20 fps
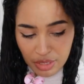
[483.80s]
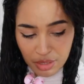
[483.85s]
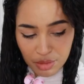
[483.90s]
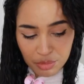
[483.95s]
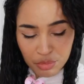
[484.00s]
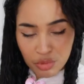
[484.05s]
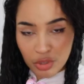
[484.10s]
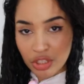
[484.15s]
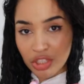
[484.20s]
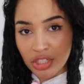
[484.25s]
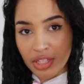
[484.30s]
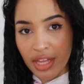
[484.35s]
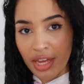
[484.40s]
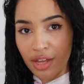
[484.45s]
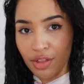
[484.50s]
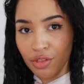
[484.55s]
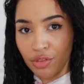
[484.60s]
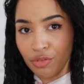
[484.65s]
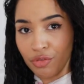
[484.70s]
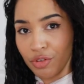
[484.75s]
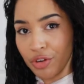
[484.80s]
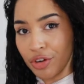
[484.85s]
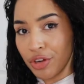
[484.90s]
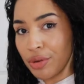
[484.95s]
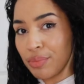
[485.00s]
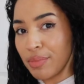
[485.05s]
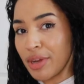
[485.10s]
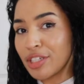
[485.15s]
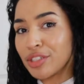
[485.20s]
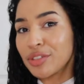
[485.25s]
I'm gonna brush that
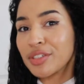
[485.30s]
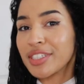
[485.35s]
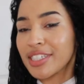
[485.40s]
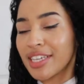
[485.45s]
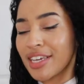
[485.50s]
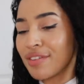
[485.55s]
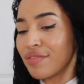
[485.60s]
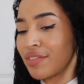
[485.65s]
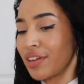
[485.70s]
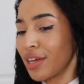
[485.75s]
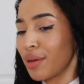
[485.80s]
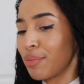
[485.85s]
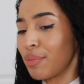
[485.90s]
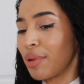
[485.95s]
through, make sure it's evenly